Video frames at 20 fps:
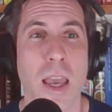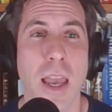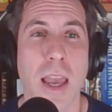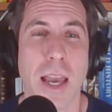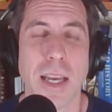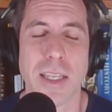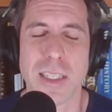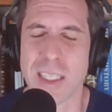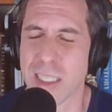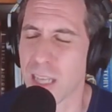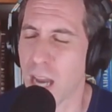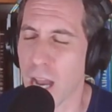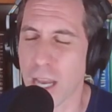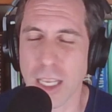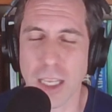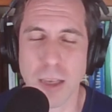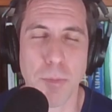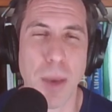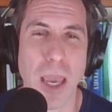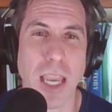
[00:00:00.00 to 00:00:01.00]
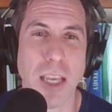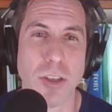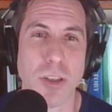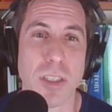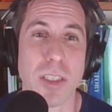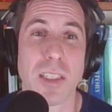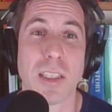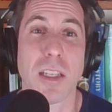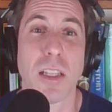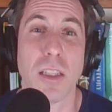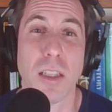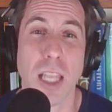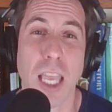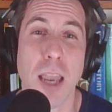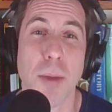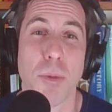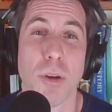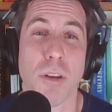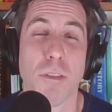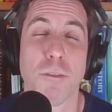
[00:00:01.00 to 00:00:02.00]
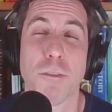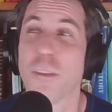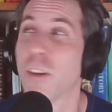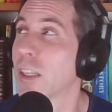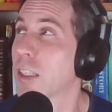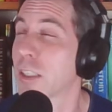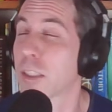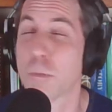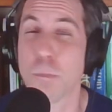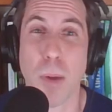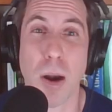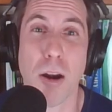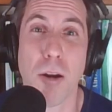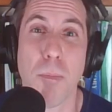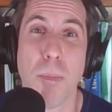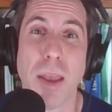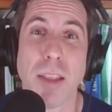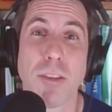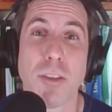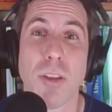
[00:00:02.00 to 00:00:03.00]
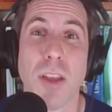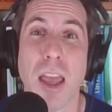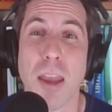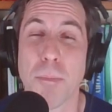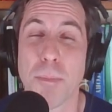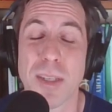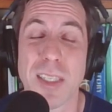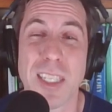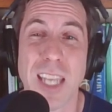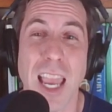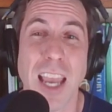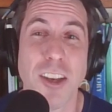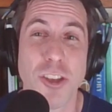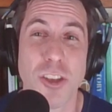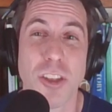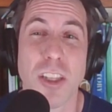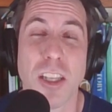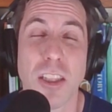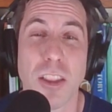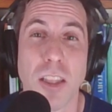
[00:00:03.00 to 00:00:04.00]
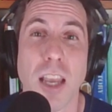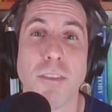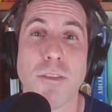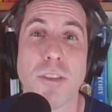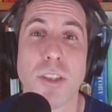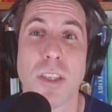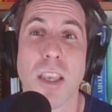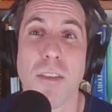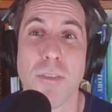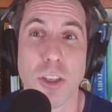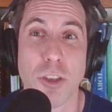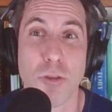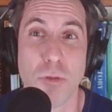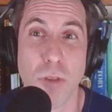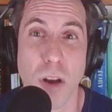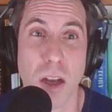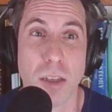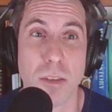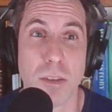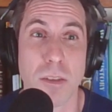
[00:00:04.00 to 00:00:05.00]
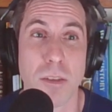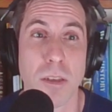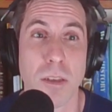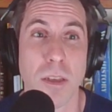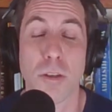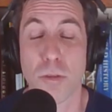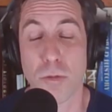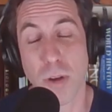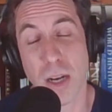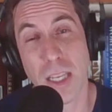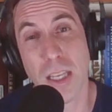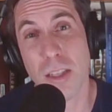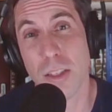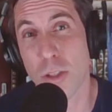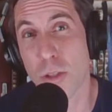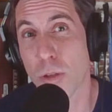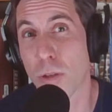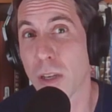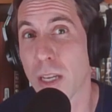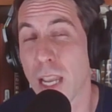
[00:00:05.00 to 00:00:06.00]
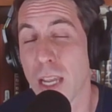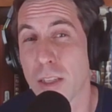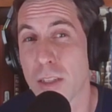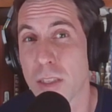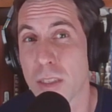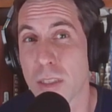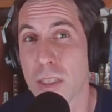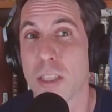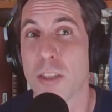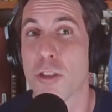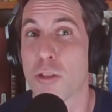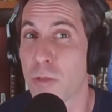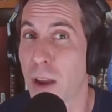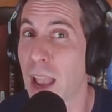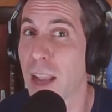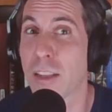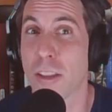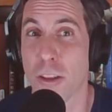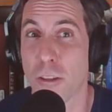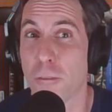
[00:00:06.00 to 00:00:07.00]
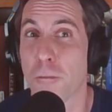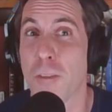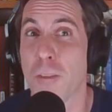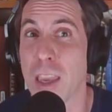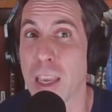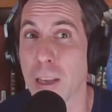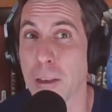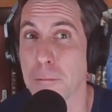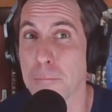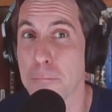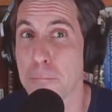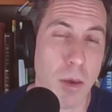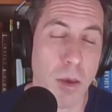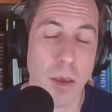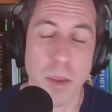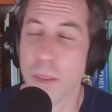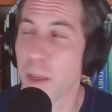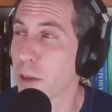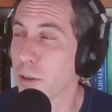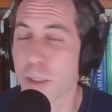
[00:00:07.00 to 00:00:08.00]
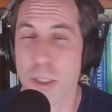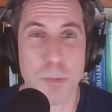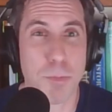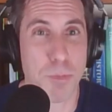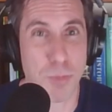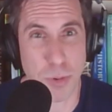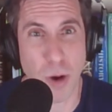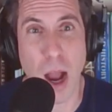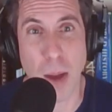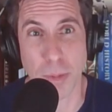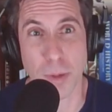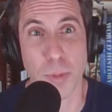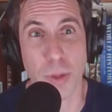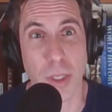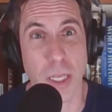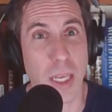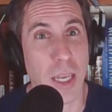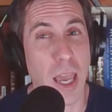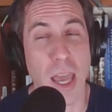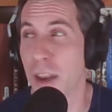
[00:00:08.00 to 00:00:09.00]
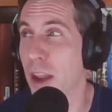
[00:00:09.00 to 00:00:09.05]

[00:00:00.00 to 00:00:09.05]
as dying patients clamored for experimental and potentially life-saving drugs, regulatory agencies dragged their feet. There is probably an